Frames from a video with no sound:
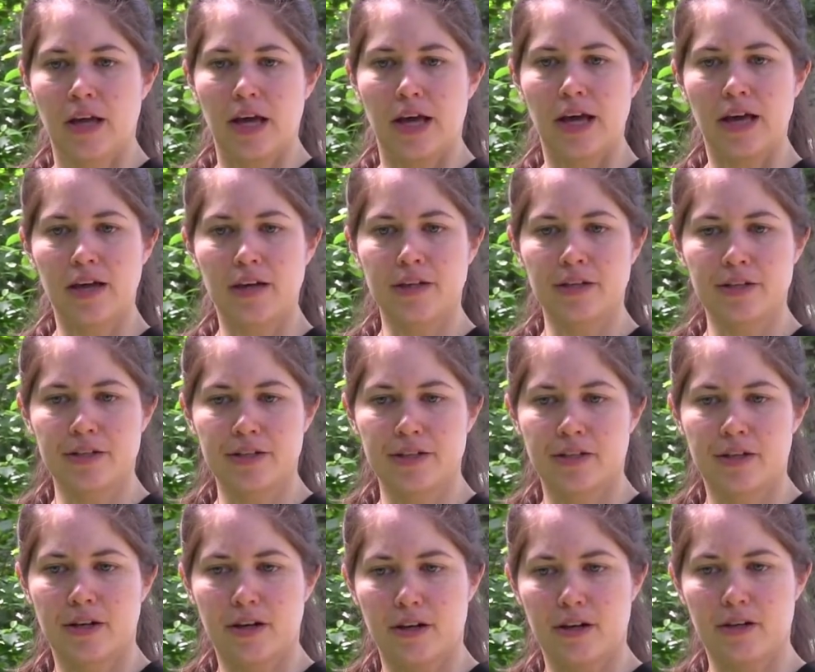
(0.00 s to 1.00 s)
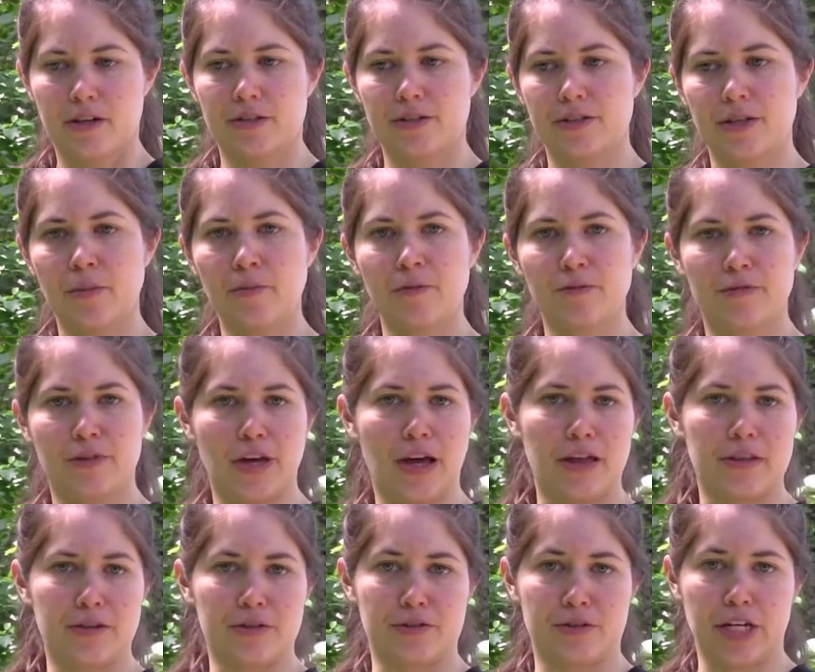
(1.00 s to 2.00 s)
And some of the
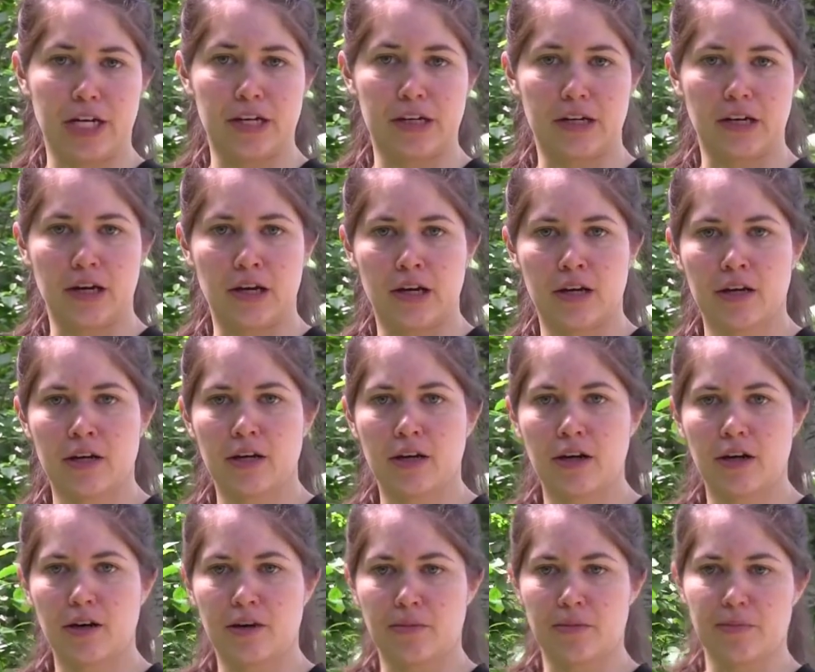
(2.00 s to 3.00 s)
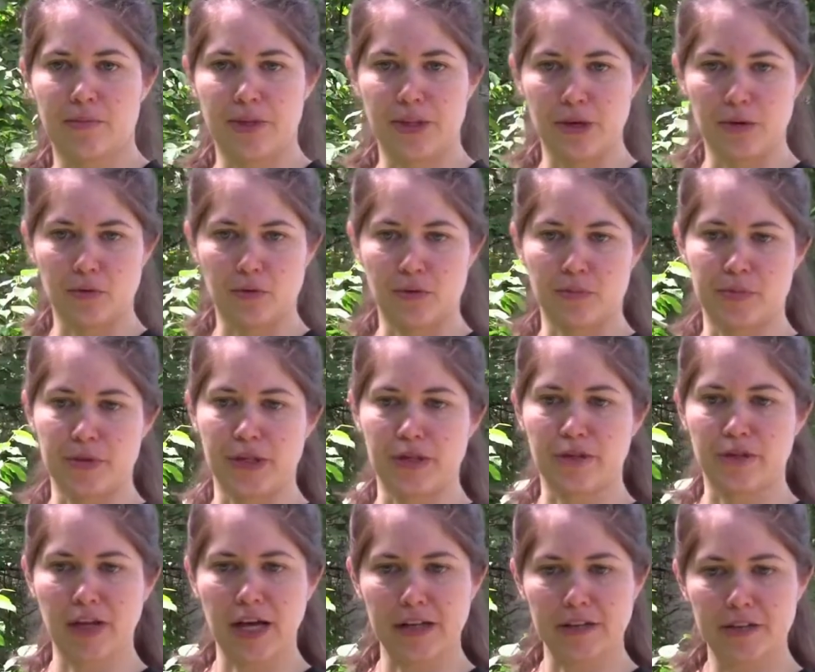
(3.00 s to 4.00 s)
other data that will be
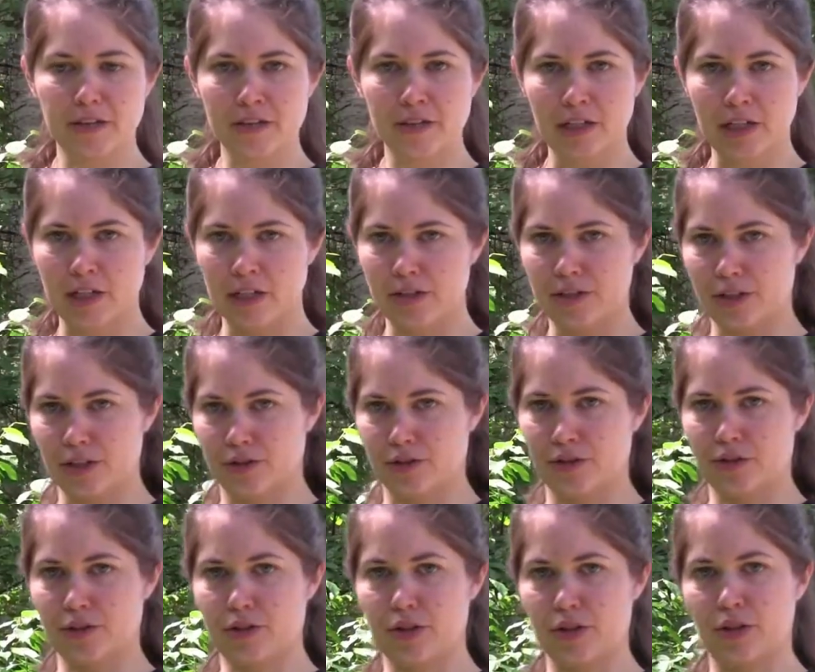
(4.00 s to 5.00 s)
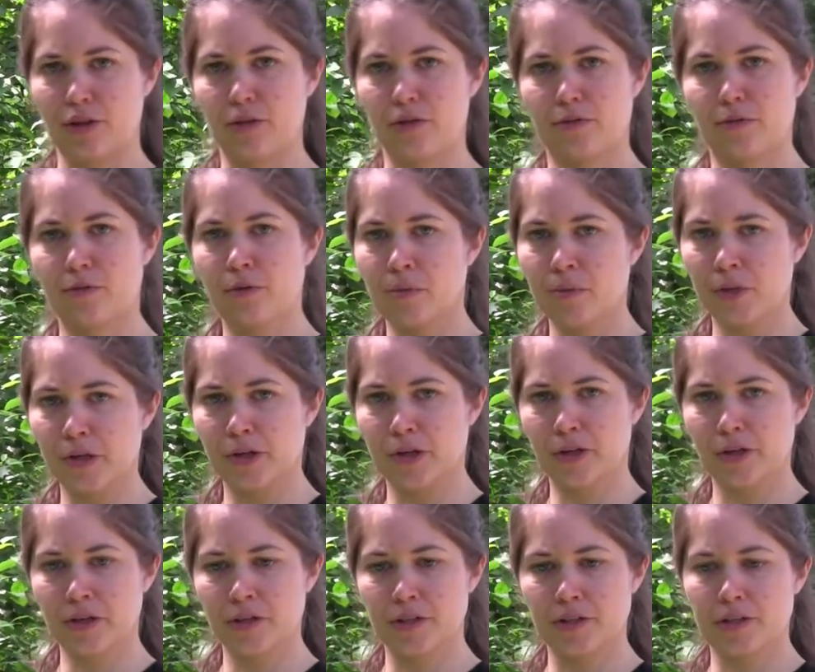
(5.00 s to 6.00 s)
collected in addition to earthworm
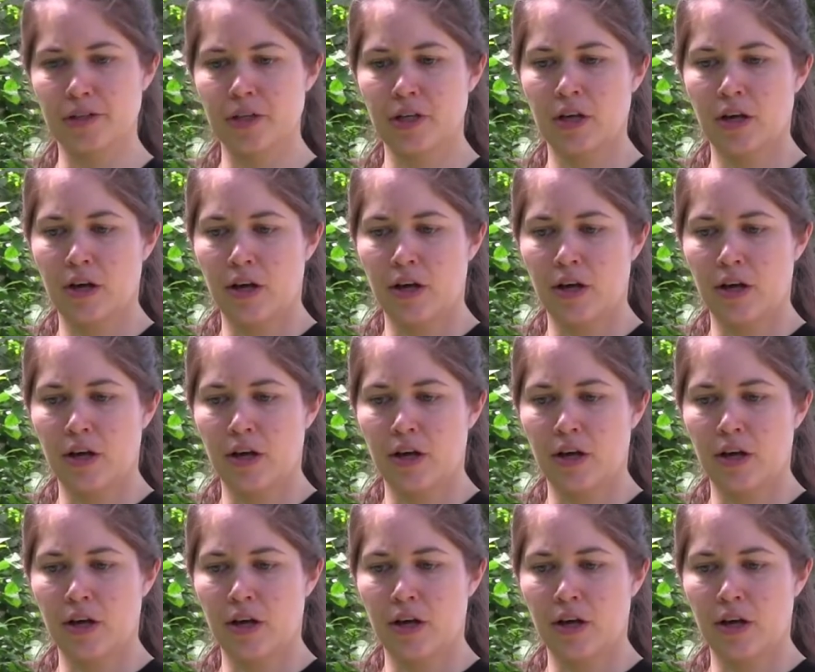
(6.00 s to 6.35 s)
occurrence,